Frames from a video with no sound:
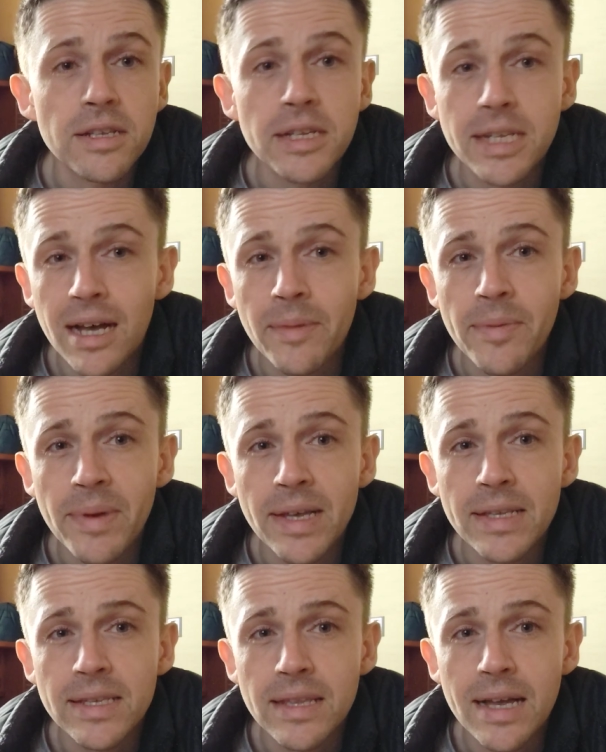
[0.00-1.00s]
that tatami
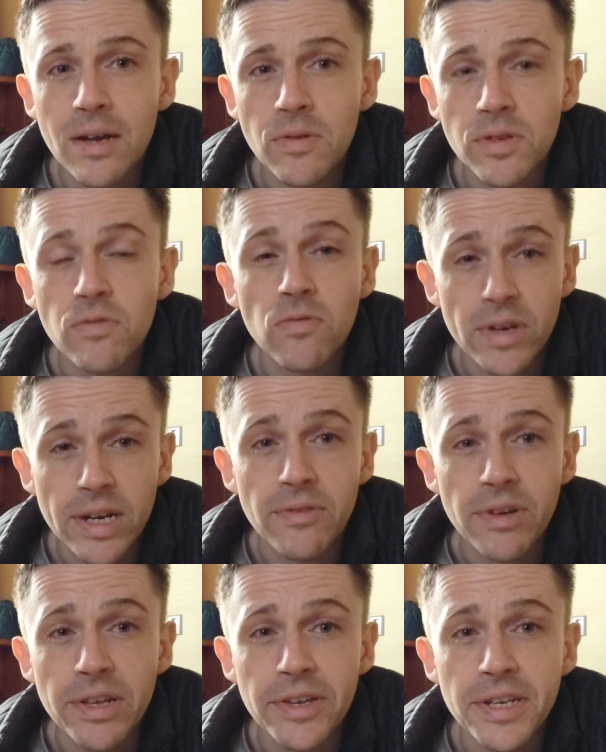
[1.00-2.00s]
mats in the house are really
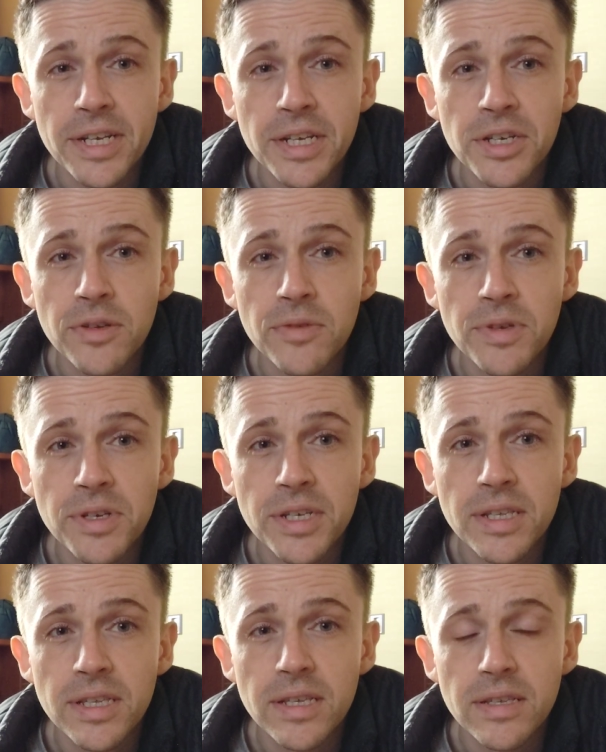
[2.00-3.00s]
good condition, which
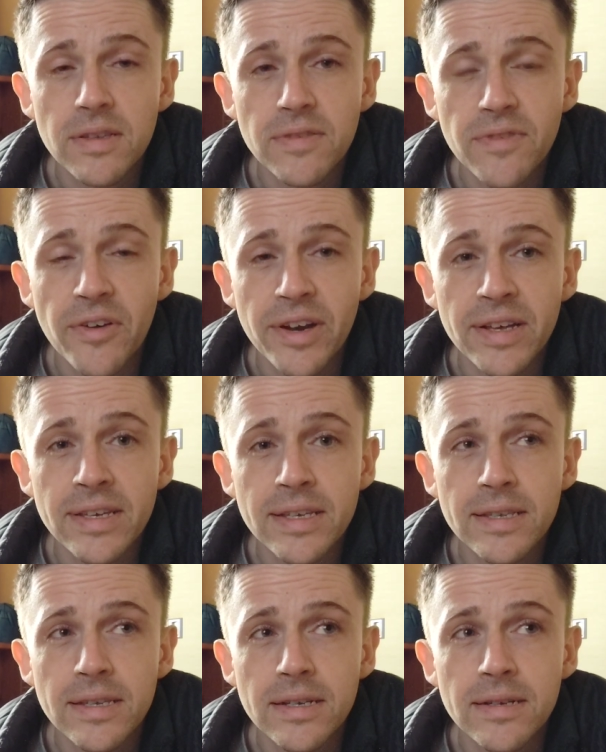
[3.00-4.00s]
is very
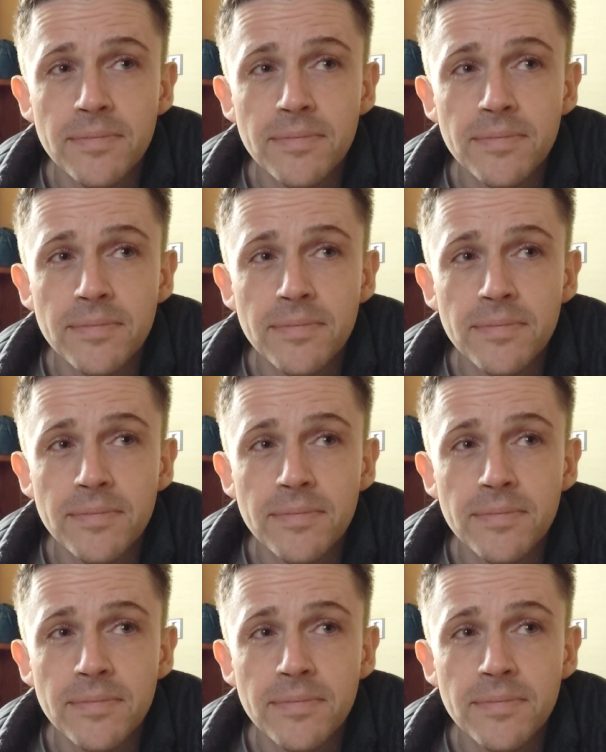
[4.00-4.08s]
nice.